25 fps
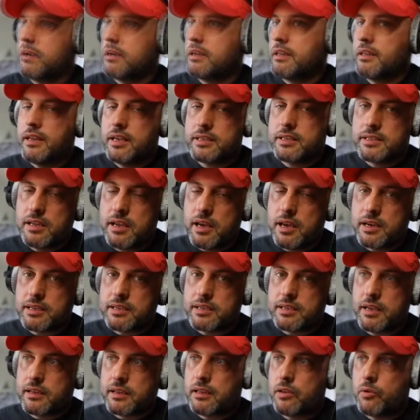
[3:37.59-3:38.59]
That's not
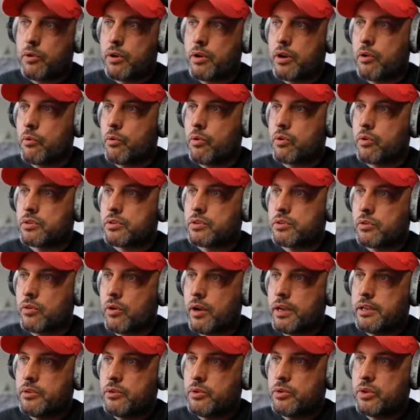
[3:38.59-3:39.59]
exactly what I want. So
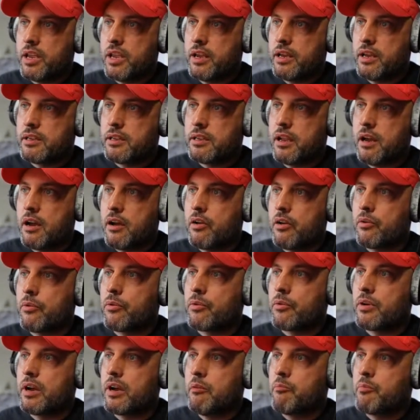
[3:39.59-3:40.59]
I do get now
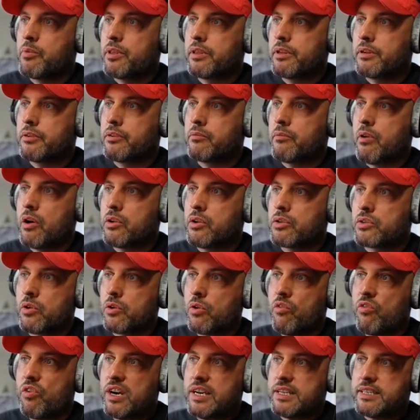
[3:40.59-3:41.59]
ability to mouse
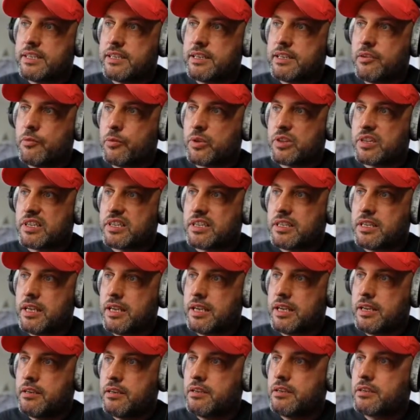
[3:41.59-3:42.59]
over and see what the
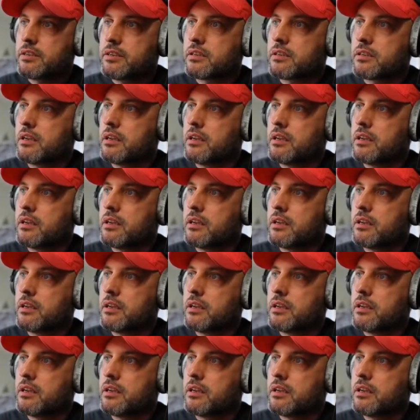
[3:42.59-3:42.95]
state is,